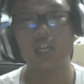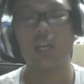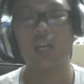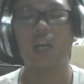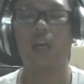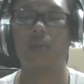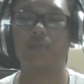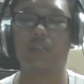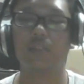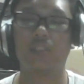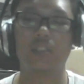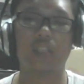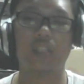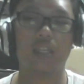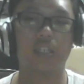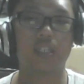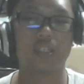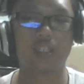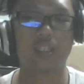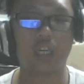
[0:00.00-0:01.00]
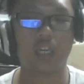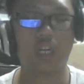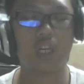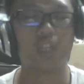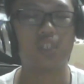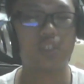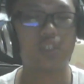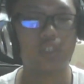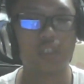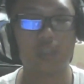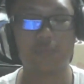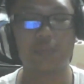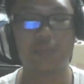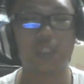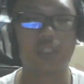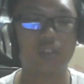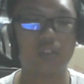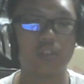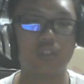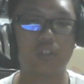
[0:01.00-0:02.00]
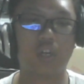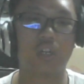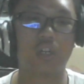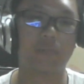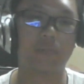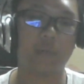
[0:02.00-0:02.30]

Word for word: I'm just saying it's a hard subject to talk